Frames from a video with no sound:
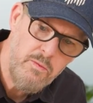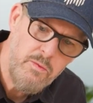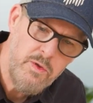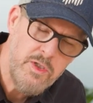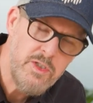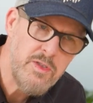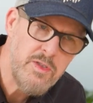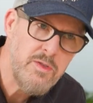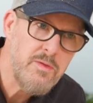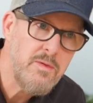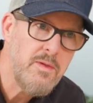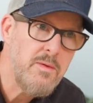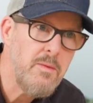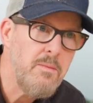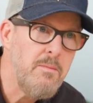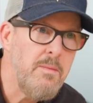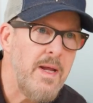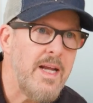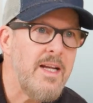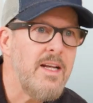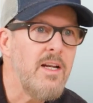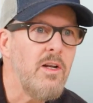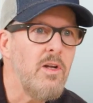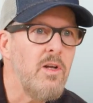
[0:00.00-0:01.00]
which
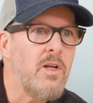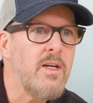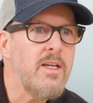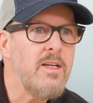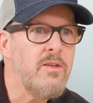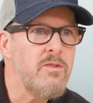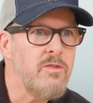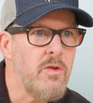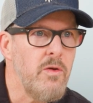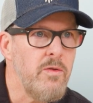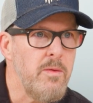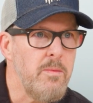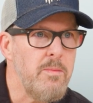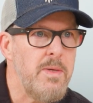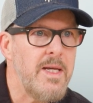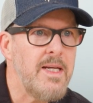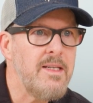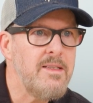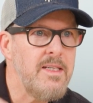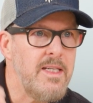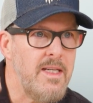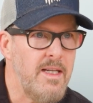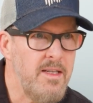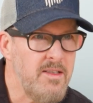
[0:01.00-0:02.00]
made it look as though the
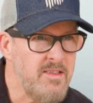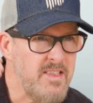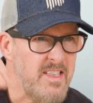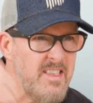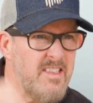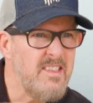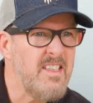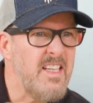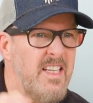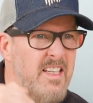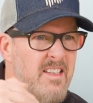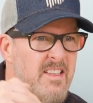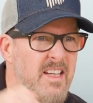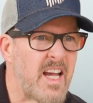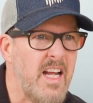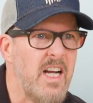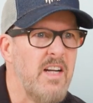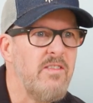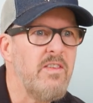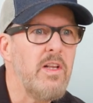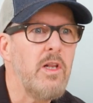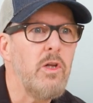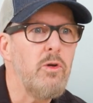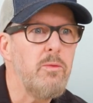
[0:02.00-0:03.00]
pixie dust is kind
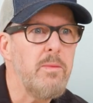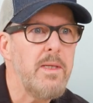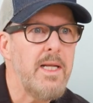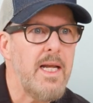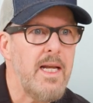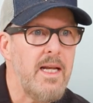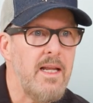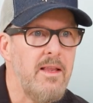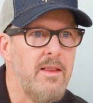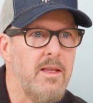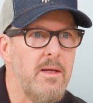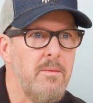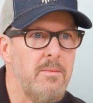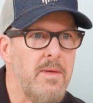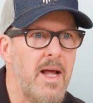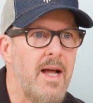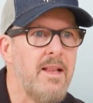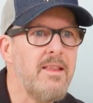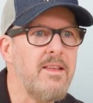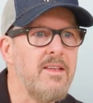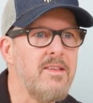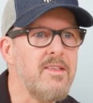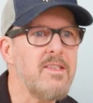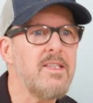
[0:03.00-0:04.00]
of illuminating them,
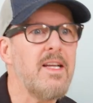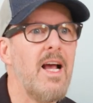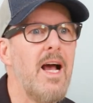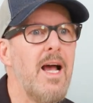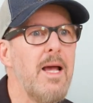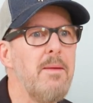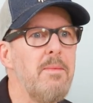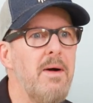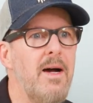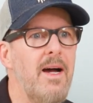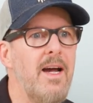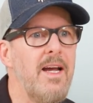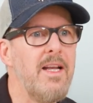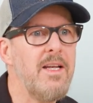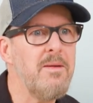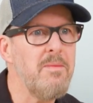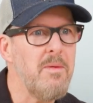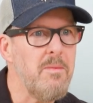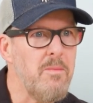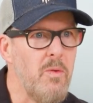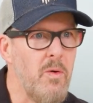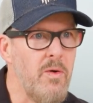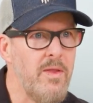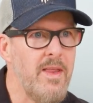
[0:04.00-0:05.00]
not the sky behind them,
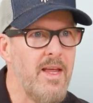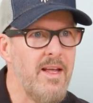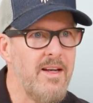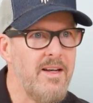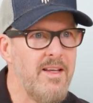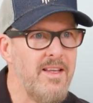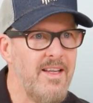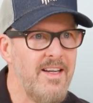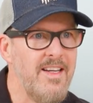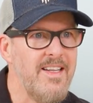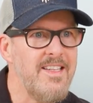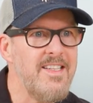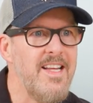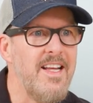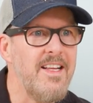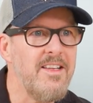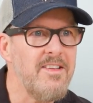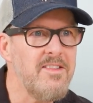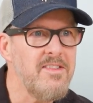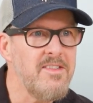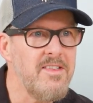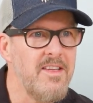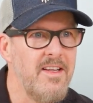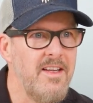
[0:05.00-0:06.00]
but more that
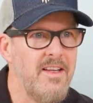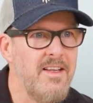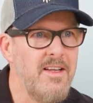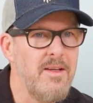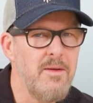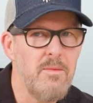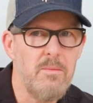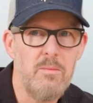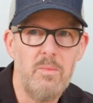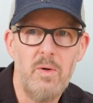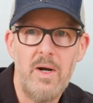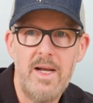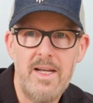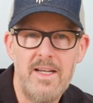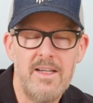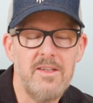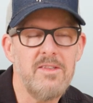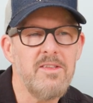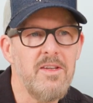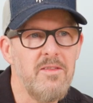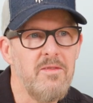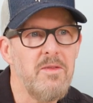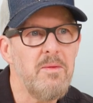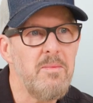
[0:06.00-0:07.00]
intense
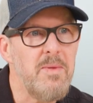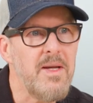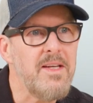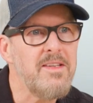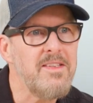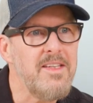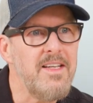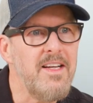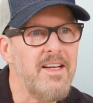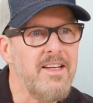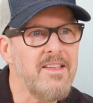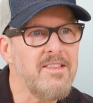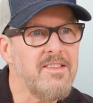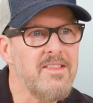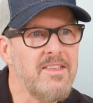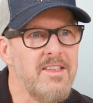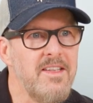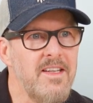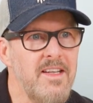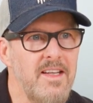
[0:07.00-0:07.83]
brightness of the pixie dust.